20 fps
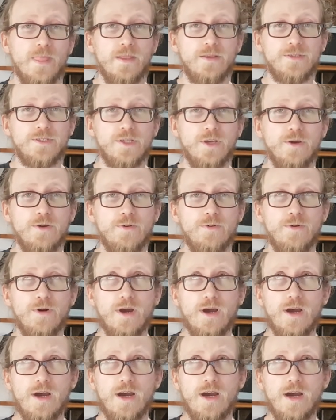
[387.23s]
So
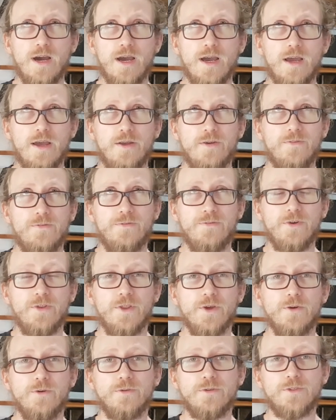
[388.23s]
for
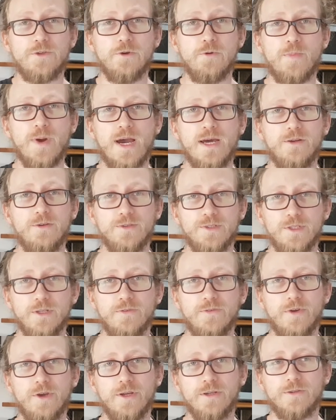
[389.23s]
those two panels in the
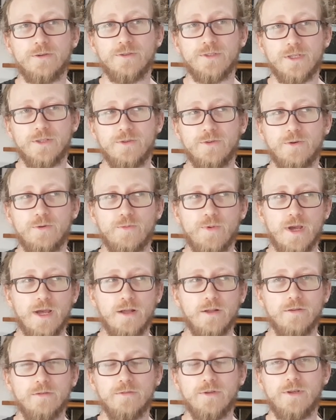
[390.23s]
verticals, I thought,
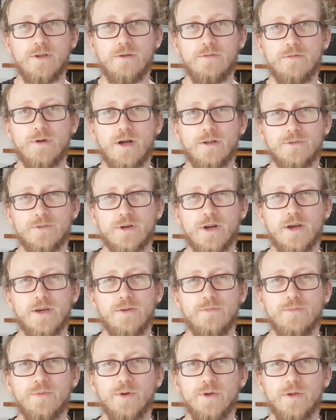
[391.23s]
well, you know, I'll try
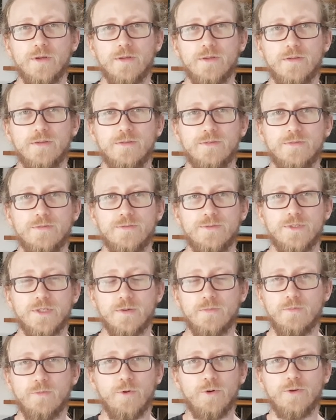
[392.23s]
and put
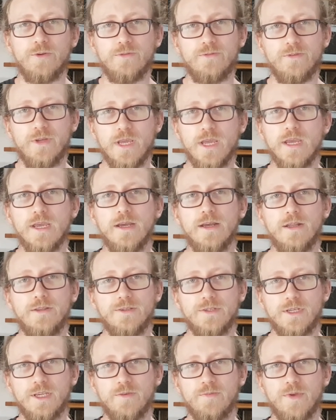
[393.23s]
some wood here
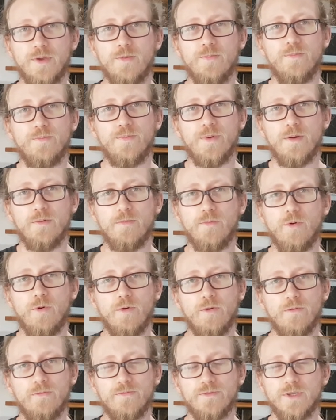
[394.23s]
to give me a bit
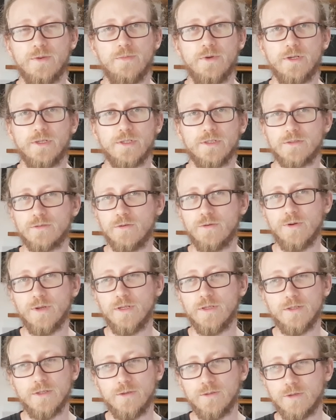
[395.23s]
more of something to screw
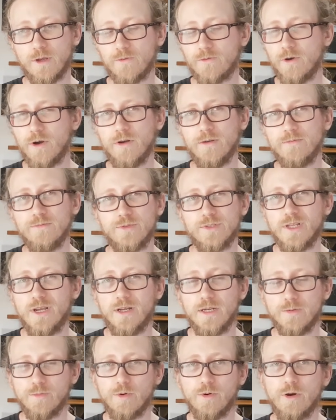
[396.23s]
into, so I've got
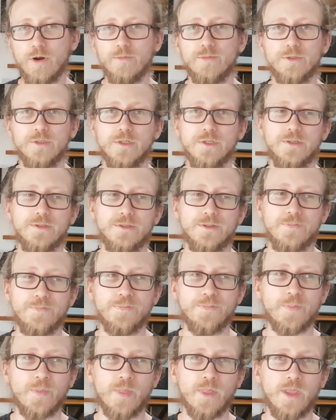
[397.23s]
slightly more options.
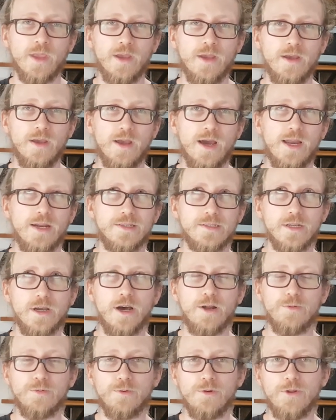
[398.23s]
I
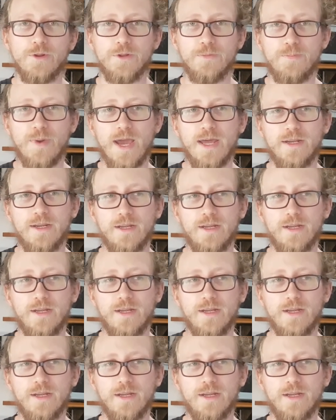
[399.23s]
started with one at the bed